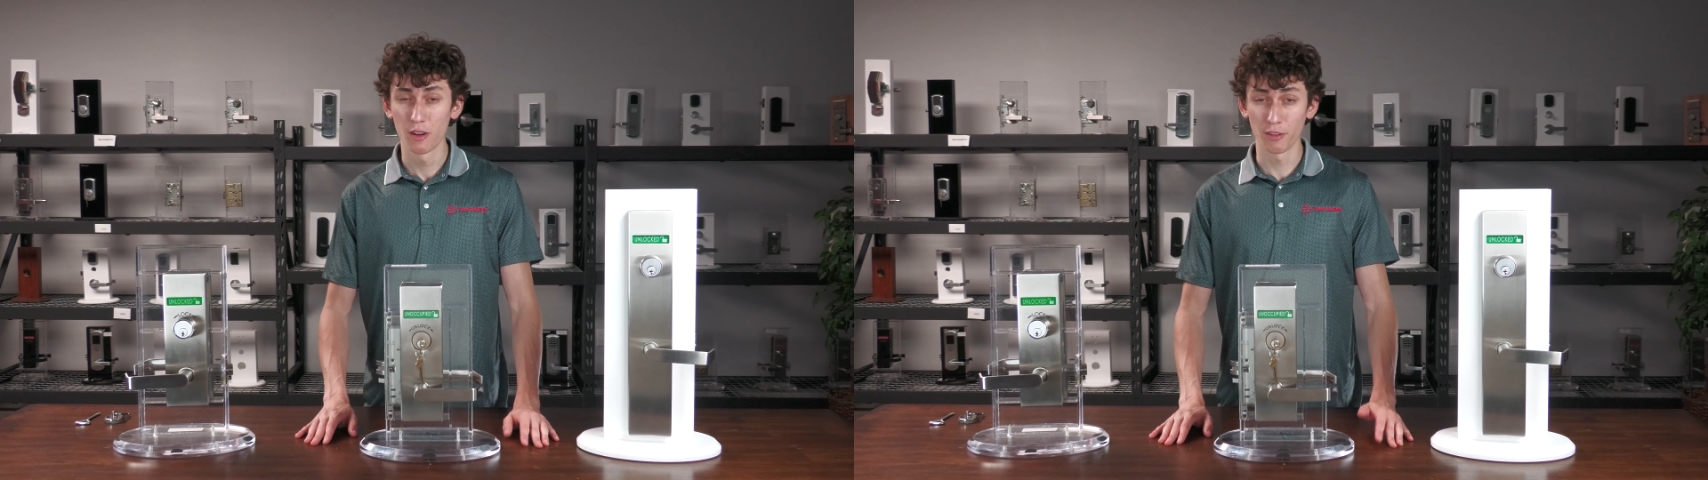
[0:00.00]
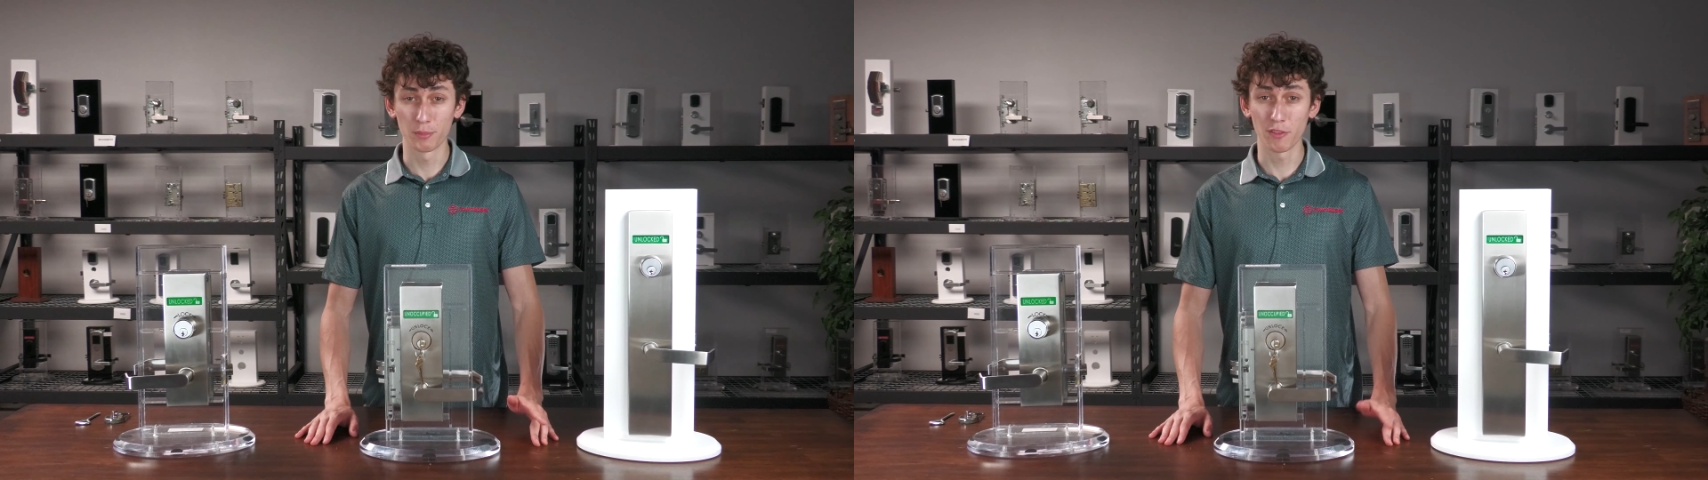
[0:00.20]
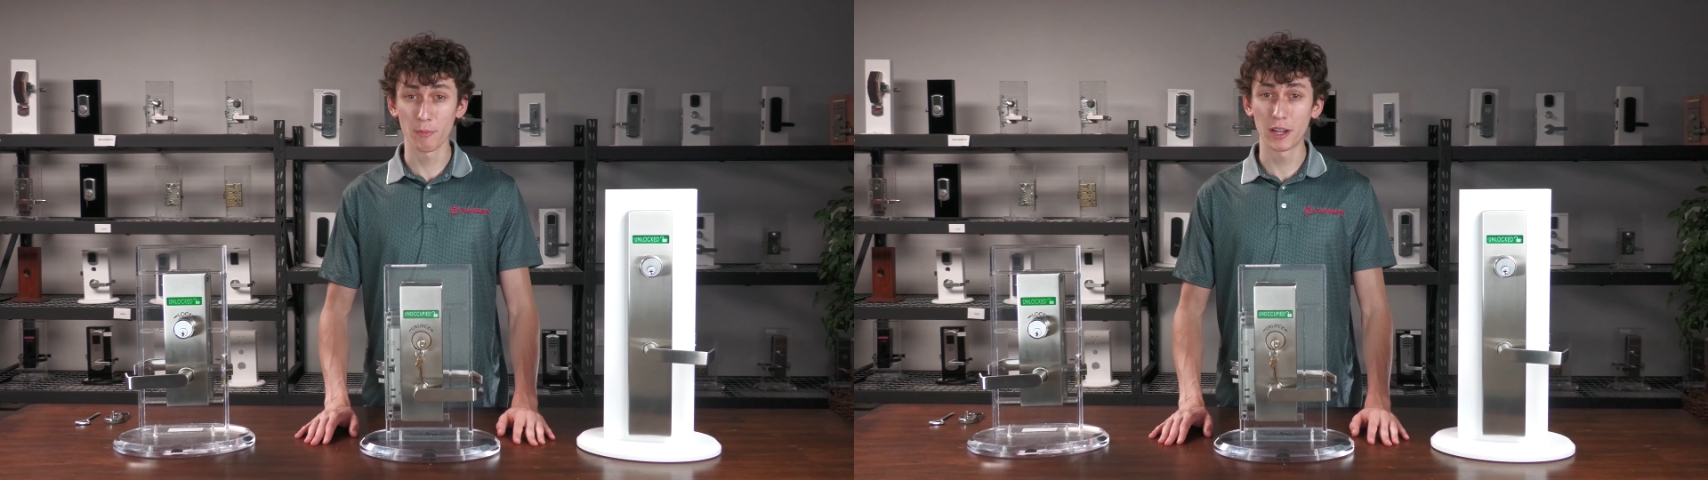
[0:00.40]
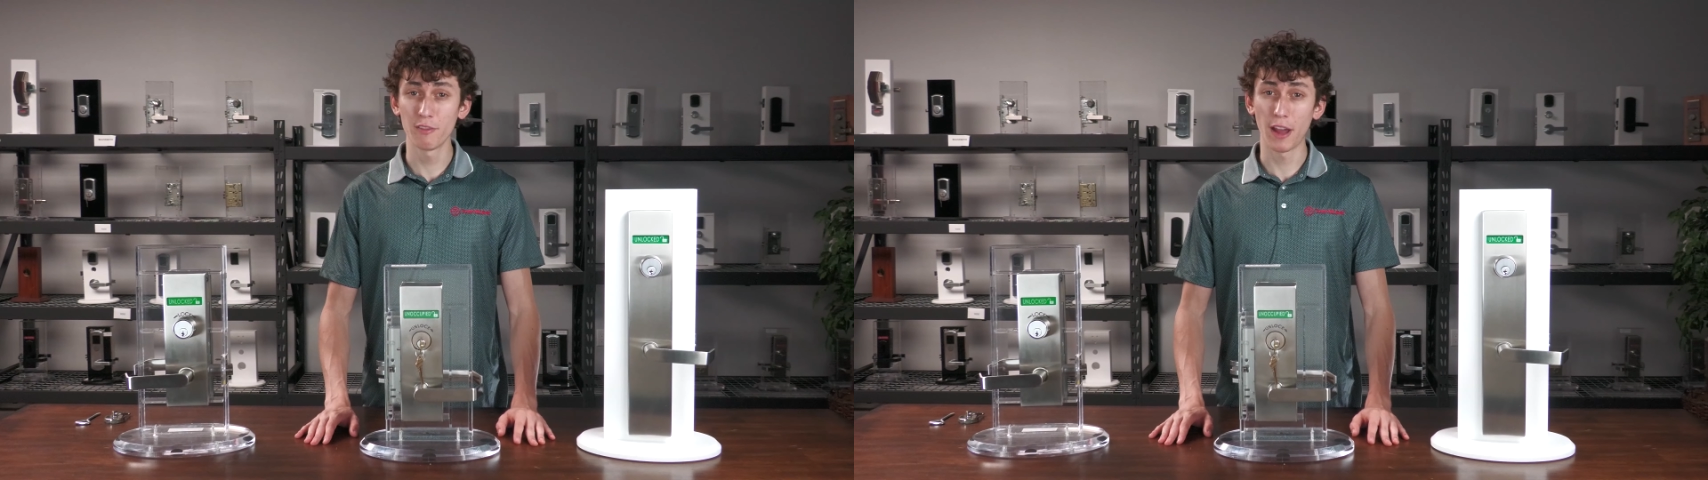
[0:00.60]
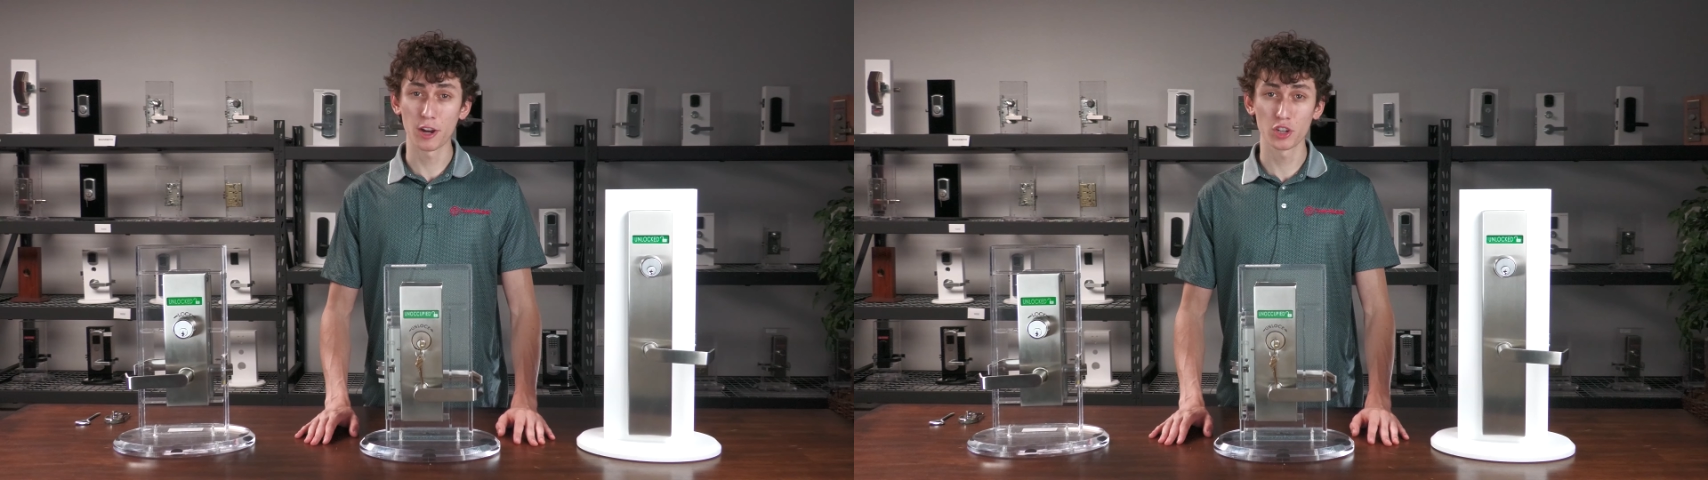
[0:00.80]
from different
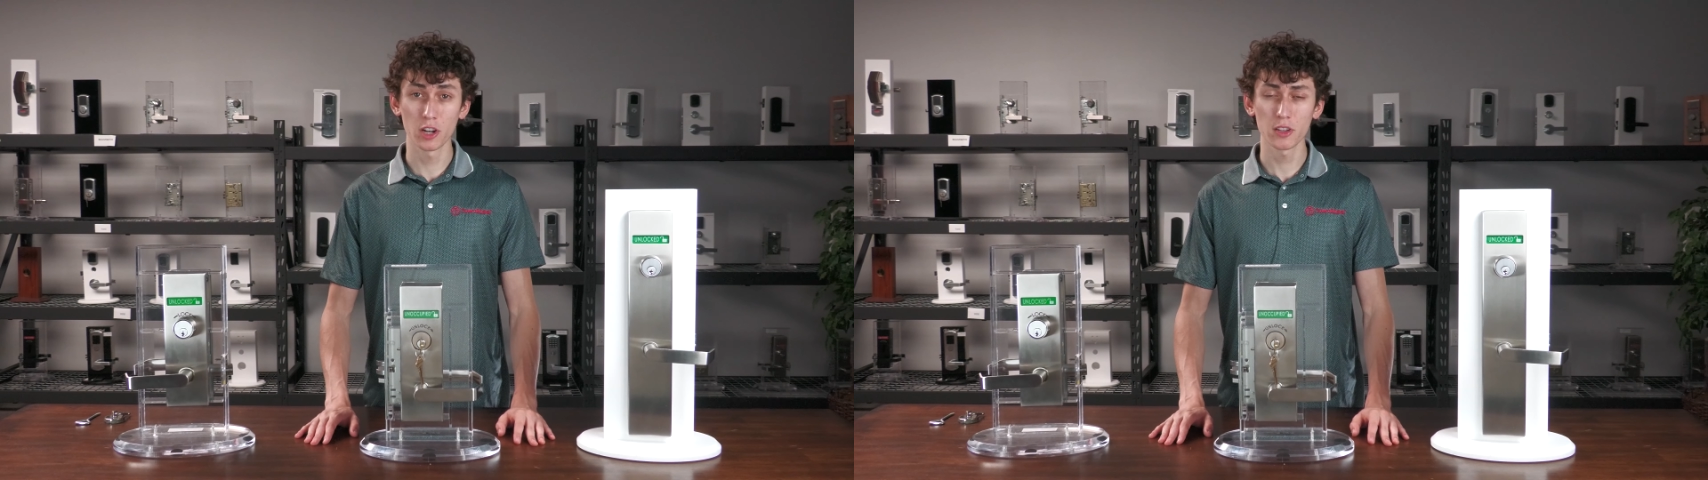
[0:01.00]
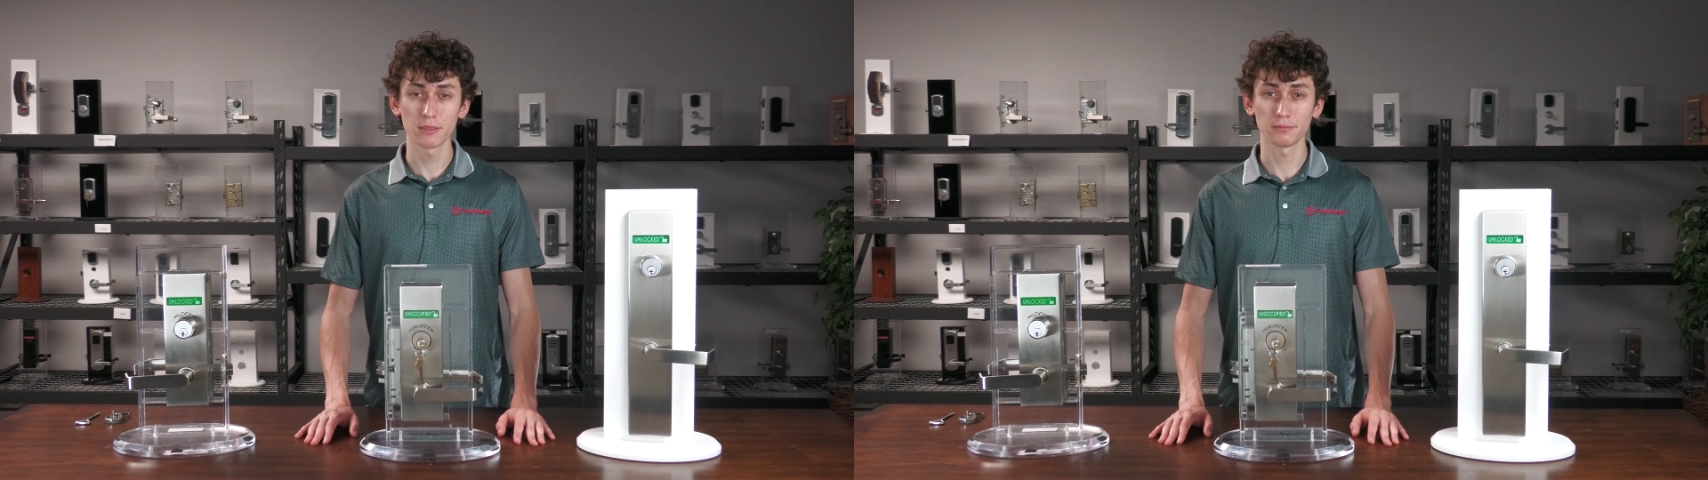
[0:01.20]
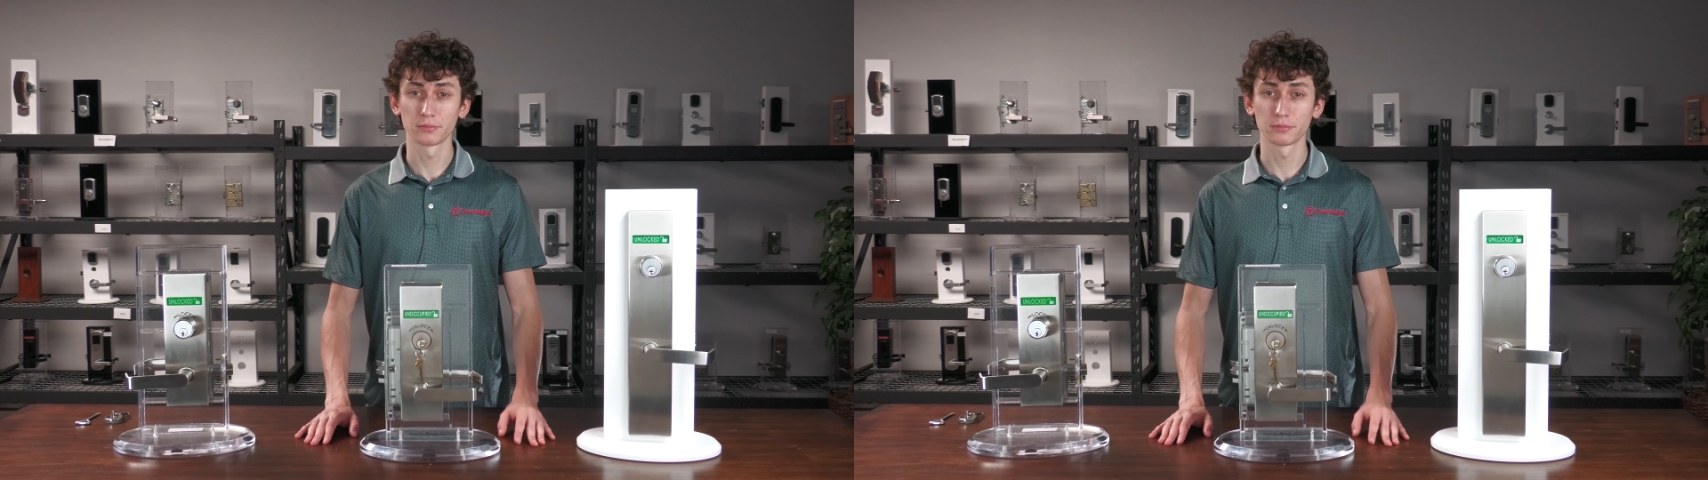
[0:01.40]
manufacturers.